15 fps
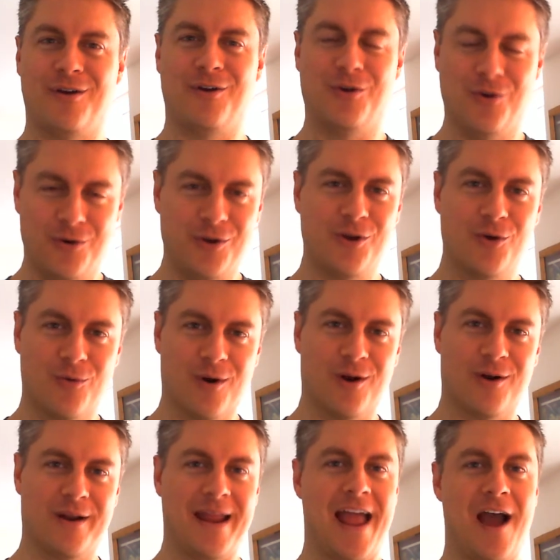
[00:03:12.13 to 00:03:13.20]
who you
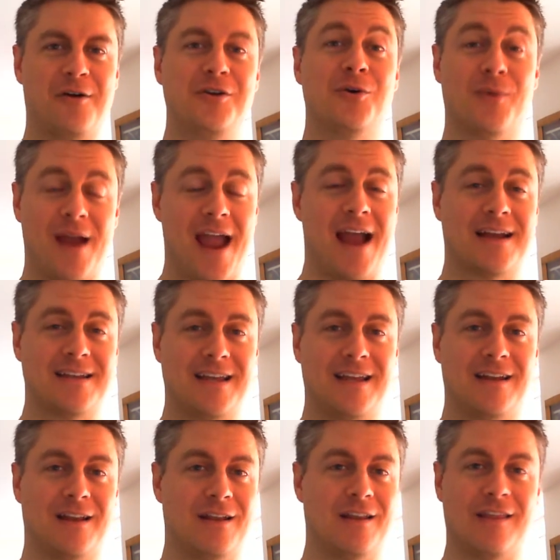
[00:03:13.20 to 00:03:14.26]
were and how you were
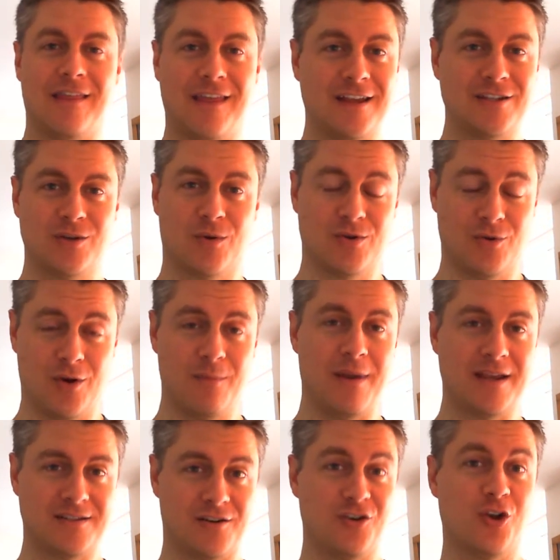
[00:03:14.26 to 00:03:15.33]
acting and the things you were doing
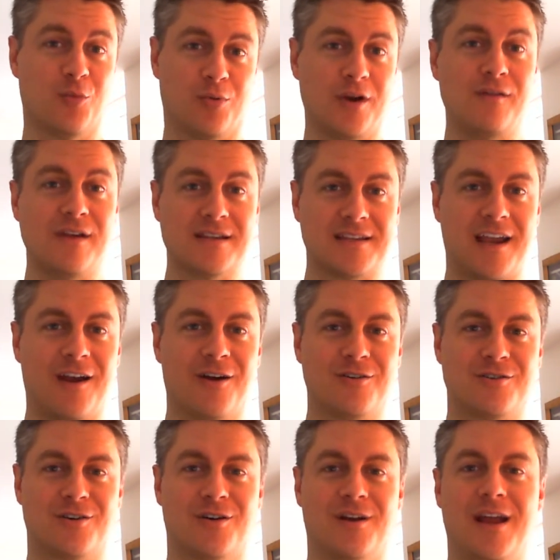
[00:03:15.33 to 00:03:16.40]
based on your previous
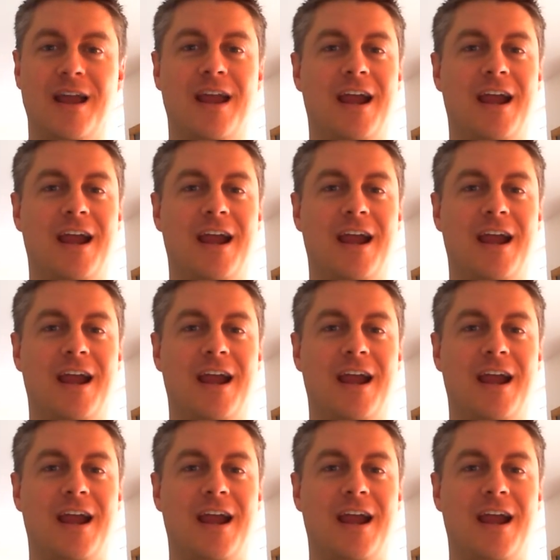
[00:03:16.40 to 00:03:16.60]
character,